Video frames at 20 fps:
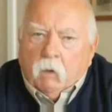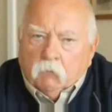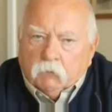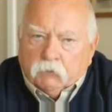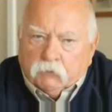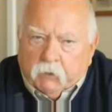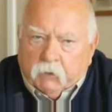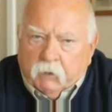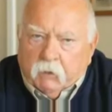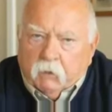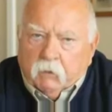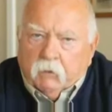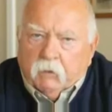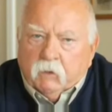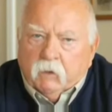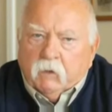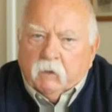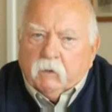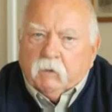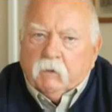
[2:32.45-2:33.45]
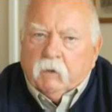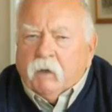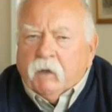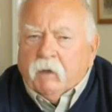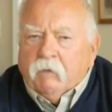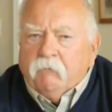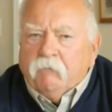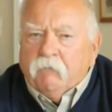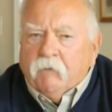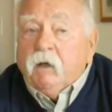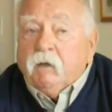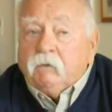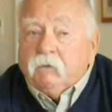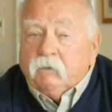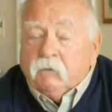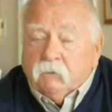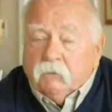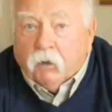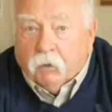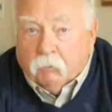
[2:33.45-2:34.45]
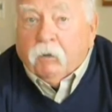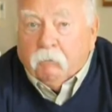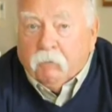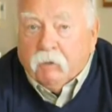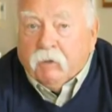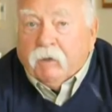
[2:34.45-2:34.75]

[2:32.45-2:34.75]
I was scared to death of my doctor. You ought to